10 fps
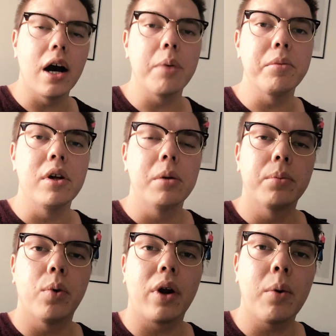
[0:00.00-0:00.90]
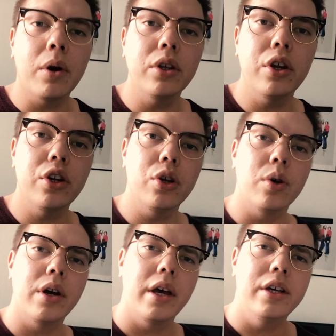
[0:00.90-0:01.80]
But what I want you to
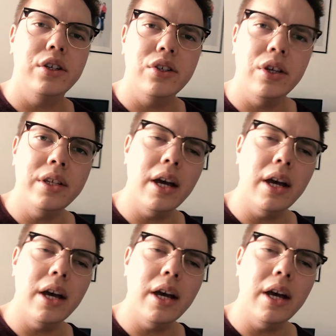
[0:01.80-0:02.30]
do is just